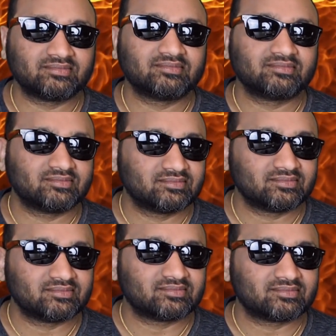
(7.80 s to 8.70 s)

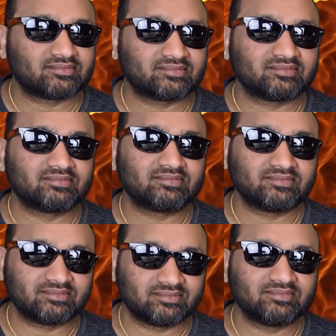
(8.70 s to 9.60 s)

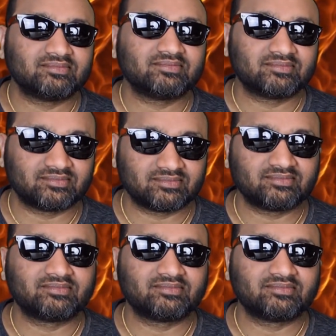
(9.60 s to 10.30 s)
(not speaking)